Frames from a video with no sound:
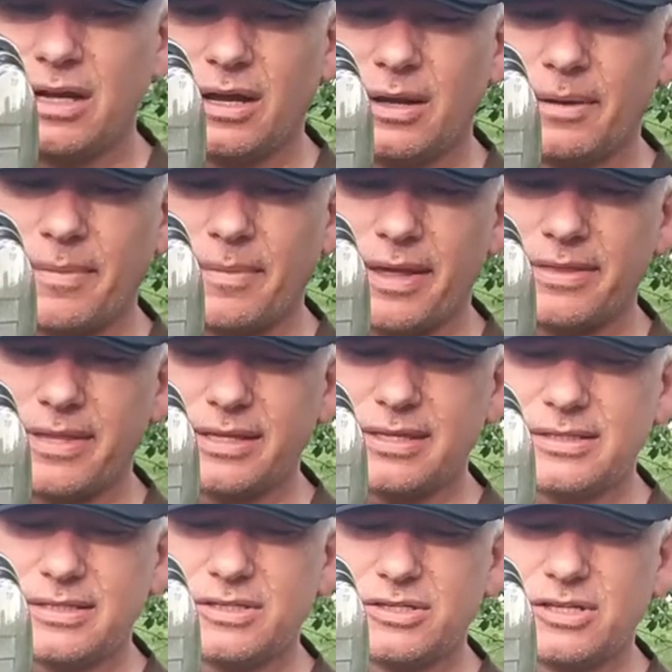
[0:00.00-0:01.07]
Um, I think
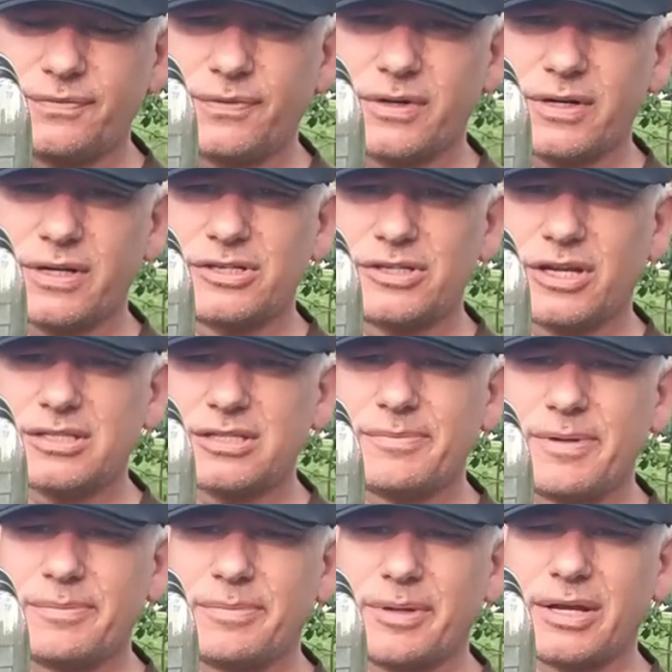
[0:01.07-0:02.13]
this is just for an
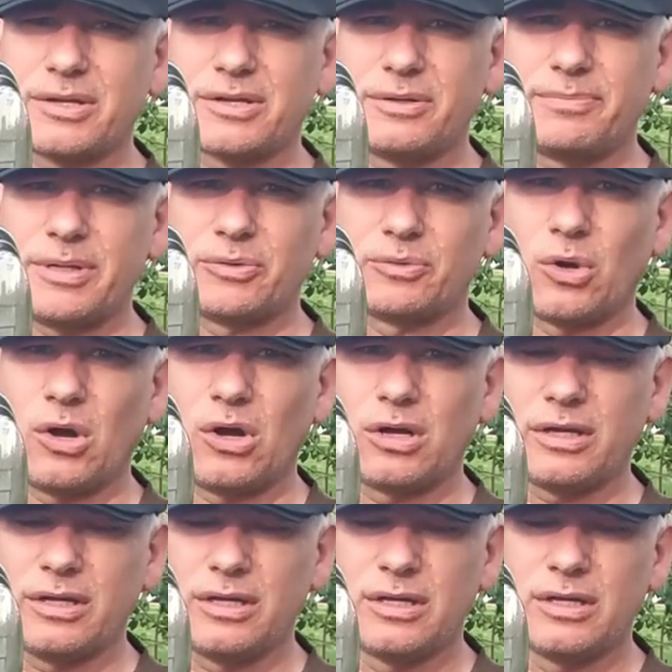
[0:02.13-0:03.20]
adjustment, but I could be
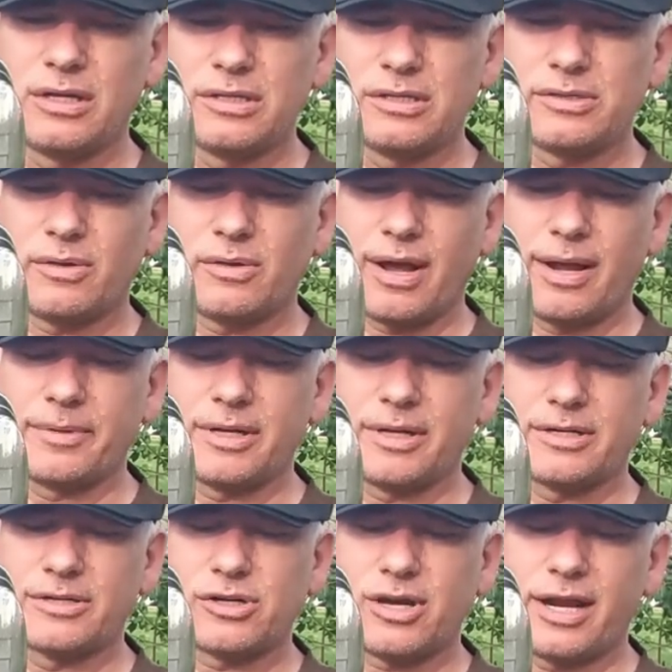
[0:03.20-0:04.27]
wrong. So I'm
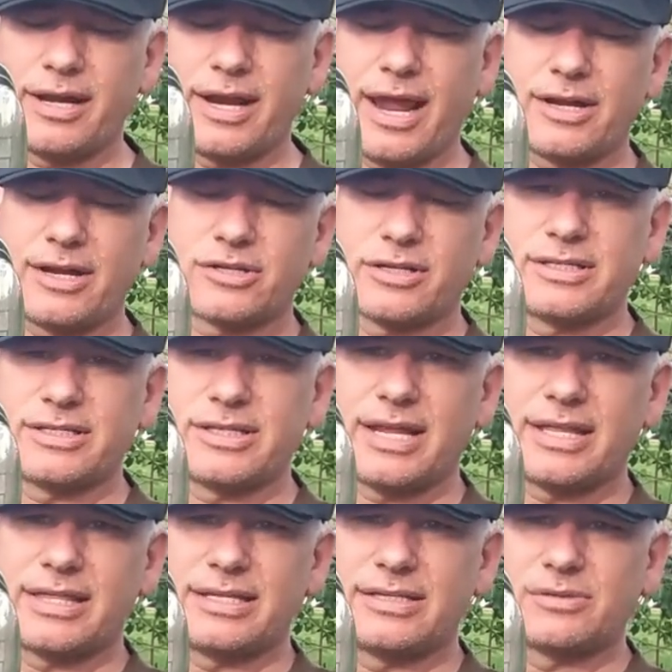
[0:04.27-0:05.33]
gonna try to actually
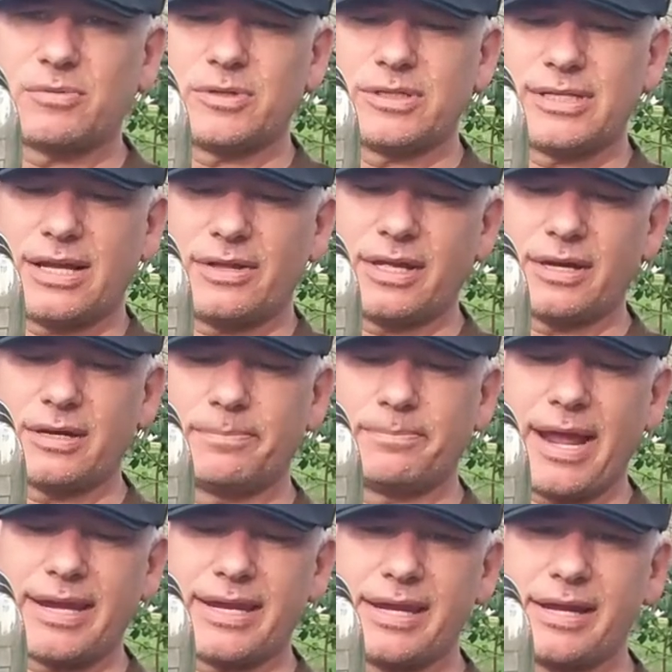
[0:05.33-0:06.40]
take these ones out that are
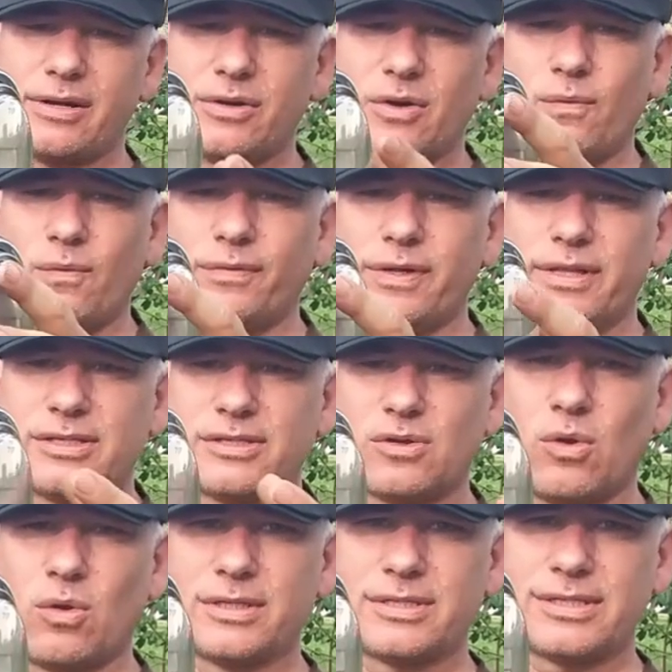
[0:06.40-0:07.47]
back here, and hopefully this
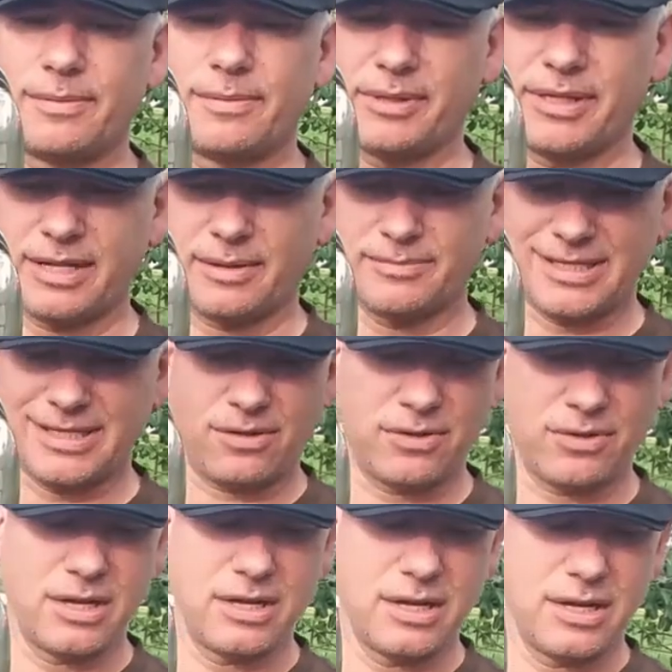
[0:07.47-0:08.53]
whole assembly comes out.
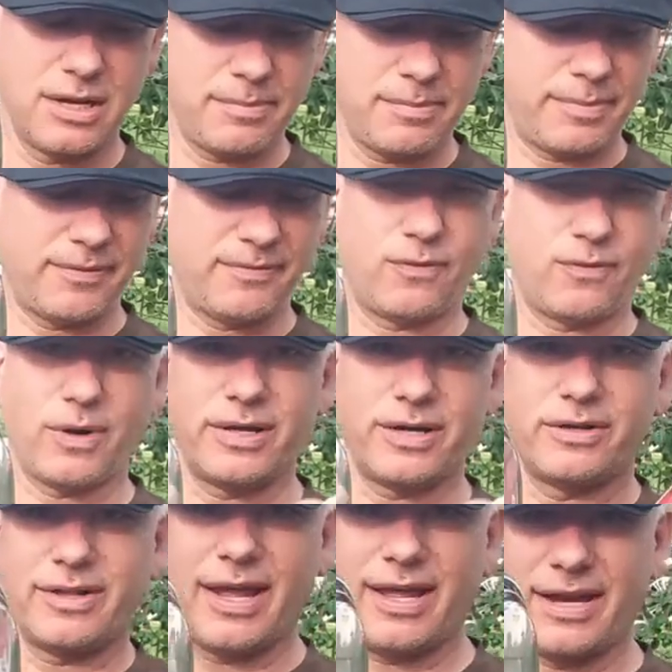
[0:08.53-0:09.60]
But before I
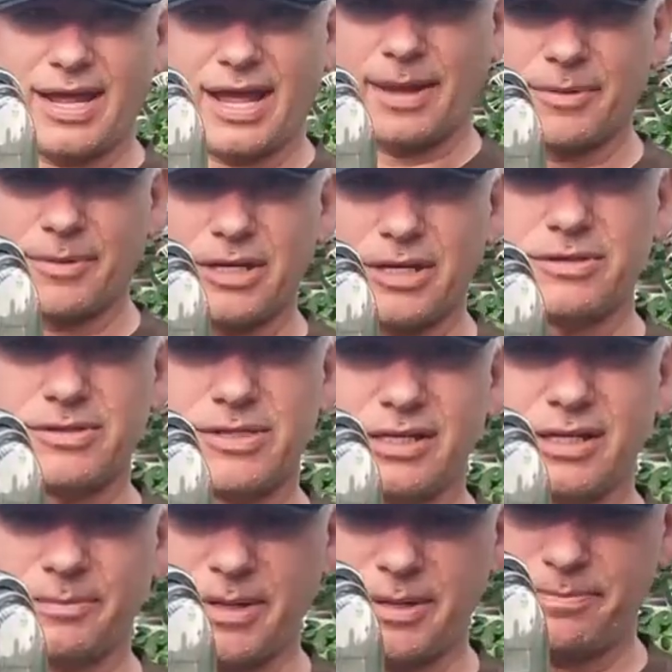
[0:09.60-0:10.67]
do that, I'm gonna use a
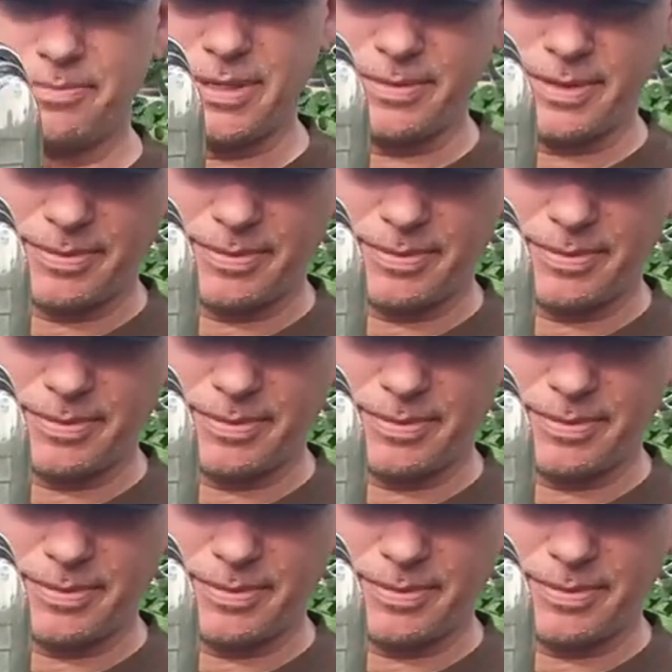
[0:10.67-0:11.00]
little bit of P